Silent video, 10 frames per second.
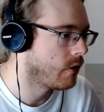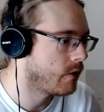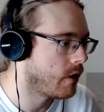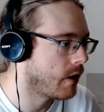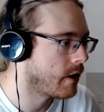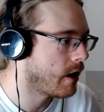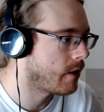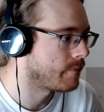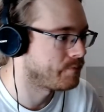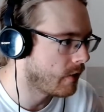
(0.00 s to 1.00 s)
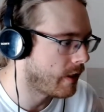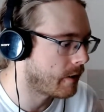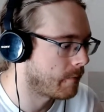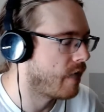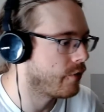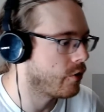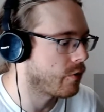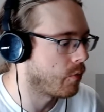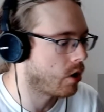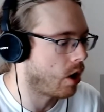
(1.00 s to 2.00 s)
Again, like, if there's
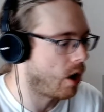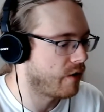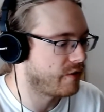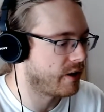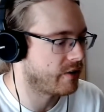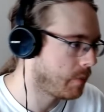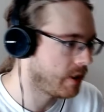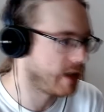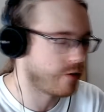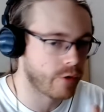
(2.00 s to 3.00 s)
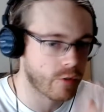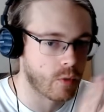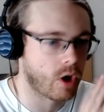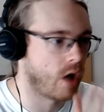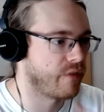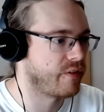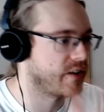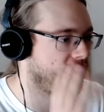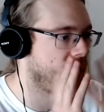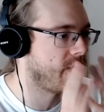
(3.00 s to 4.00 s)
more conflict, but, like, if there's more
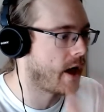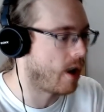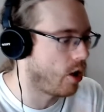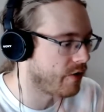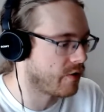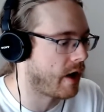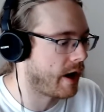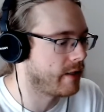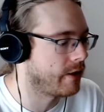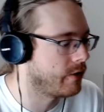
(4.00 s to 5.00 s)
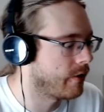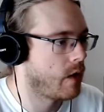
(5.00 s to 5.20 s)
conflict on this island,